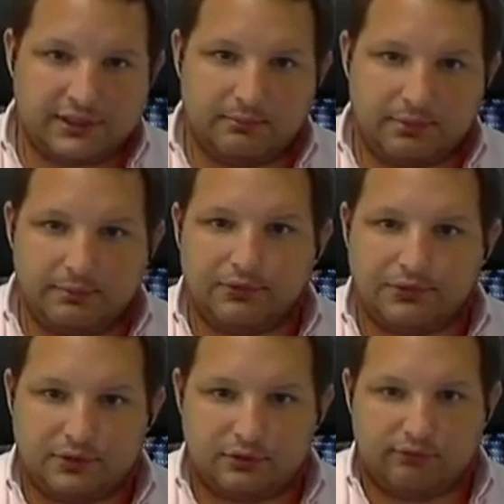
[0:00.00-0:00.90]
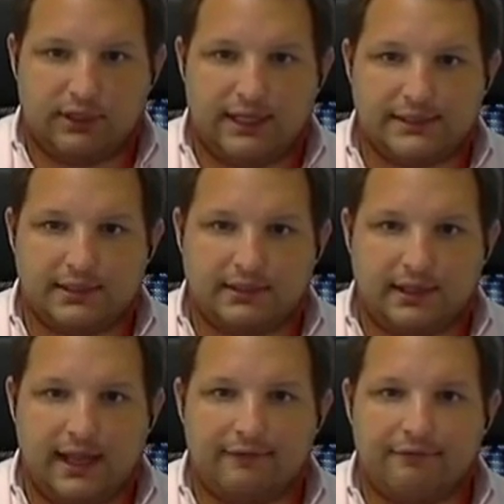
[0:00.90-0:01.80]
existing people to realize
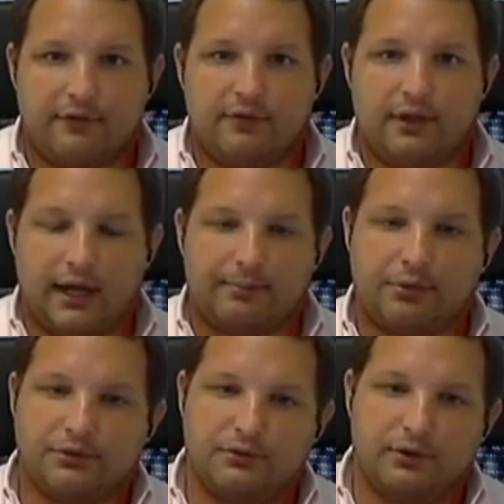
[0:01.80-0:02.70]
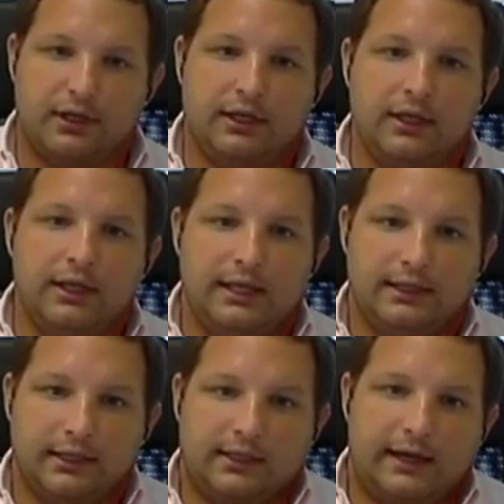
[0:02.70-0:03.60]
that they have an opportunity
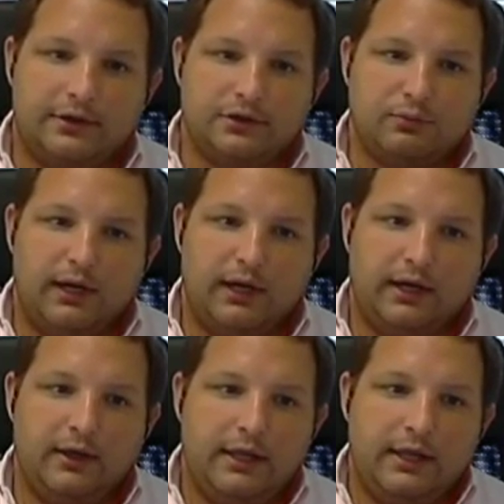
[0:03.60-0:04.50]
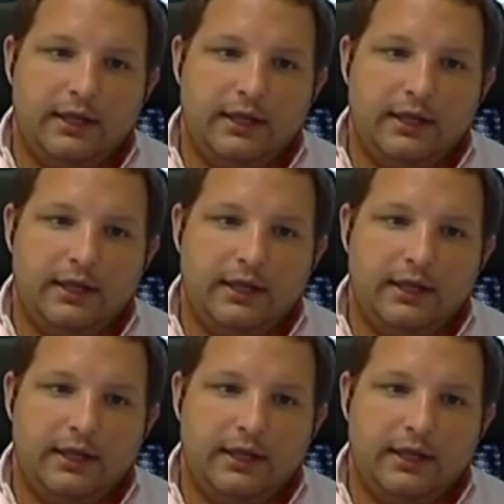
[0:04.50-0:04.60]
in the cloud as well.